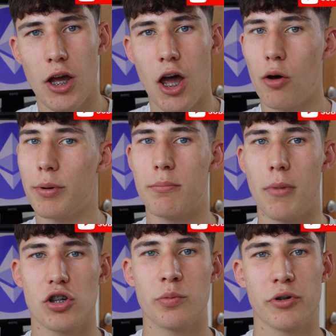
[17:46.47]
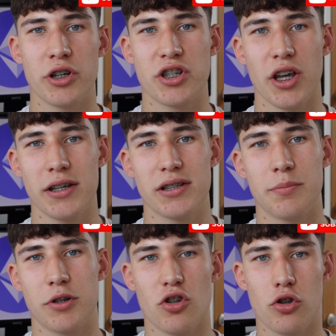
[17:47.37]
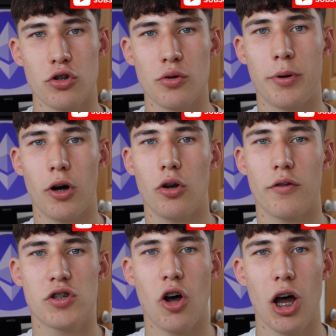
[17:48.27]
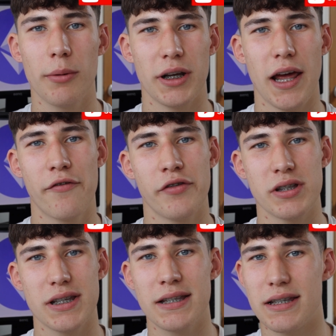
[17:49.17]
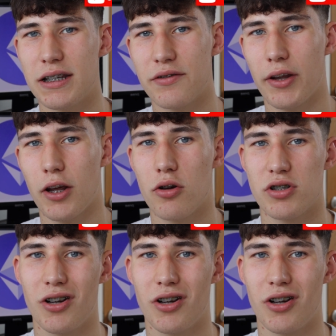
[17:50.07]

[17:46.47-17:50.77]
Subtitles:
It'll be much appreciated, because I do put a lot of time and effort into these videos,